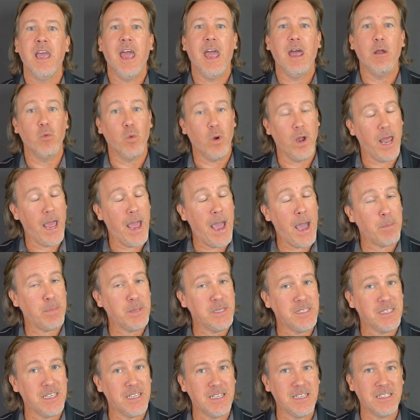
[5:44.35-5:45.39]
And what
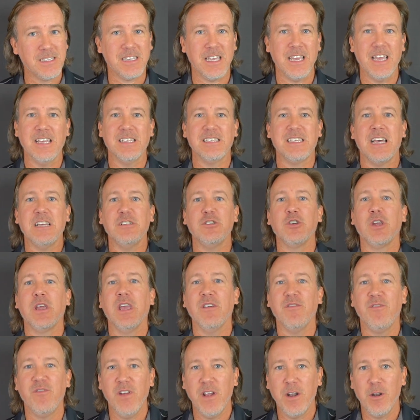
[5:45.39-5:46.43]
happens is as you
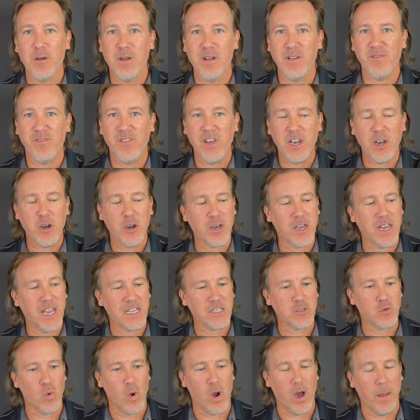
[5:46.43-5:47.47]
get fitter and fitter,
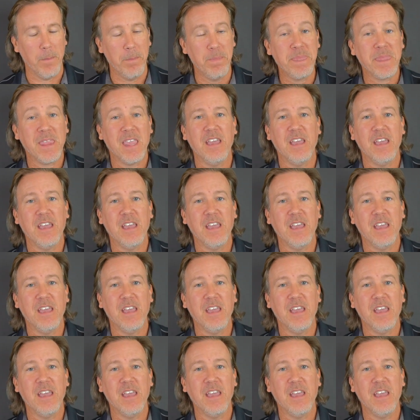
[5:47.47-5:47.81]
guess what?